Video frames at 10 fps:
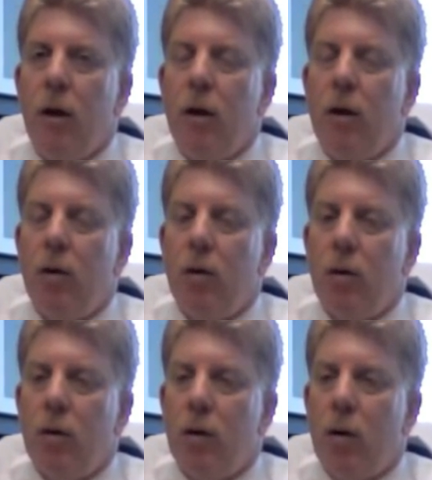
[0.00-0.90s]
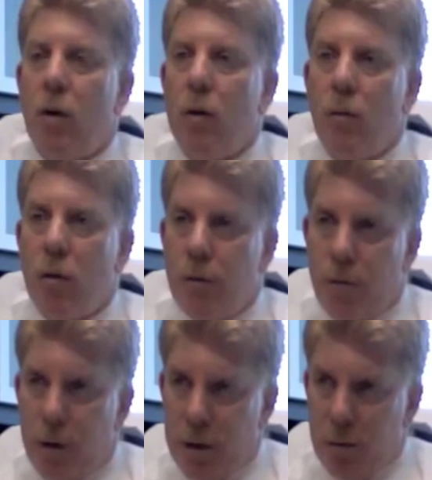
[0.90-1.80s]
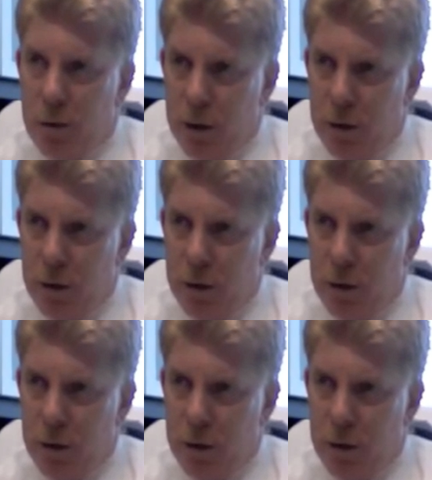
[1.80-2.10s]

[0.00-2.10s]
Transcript: you're going more frequently